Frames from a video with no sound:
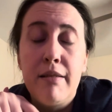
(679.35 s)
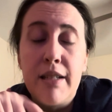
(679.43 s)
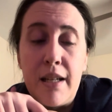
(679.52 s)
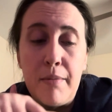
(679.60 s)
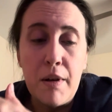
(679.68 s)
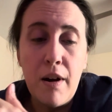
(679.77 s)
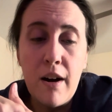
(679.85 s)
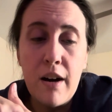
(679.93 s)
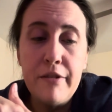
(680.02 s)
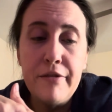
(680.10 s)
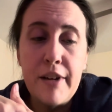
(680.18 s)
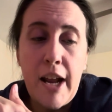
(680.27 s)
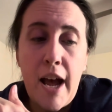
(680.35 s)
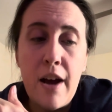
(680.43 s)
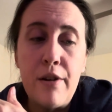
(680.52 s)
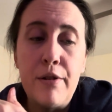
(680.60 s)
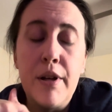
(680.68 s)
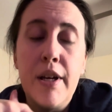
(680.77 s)
TBR for
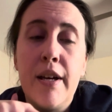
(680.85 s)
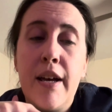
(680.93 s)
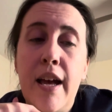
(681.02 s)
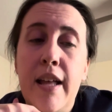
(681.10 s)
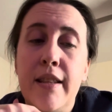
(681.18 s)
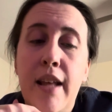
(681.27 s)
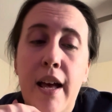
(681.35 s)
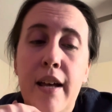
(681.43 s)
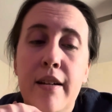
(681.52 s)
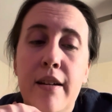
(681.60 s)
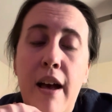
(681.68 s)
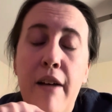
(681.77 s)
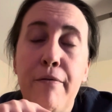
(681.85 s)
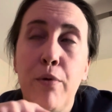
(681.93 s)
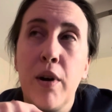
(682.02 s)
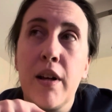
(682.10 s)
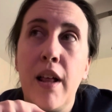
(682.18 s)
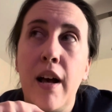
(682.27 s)
now, and then at 4
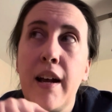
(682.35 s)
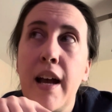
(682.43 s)
o'clock